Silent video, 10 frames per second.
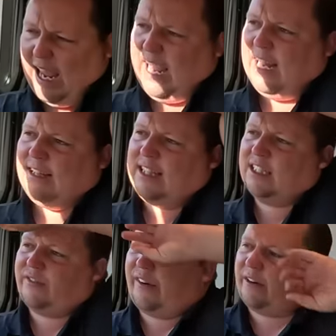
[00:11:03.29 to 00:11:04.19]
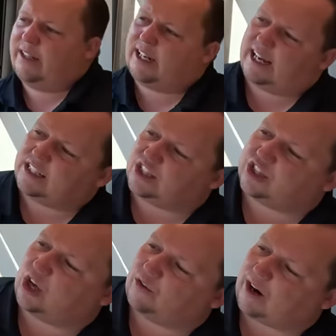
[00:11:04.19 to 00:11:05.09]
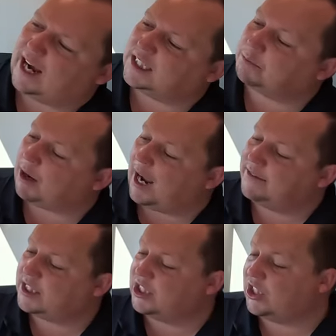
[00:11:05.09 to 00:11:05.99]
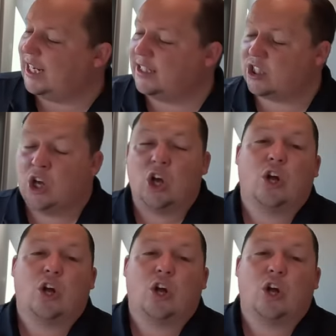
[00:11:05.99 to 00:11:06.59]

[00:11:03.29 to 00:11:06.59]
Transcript: and this very nice slow rise privacy shades.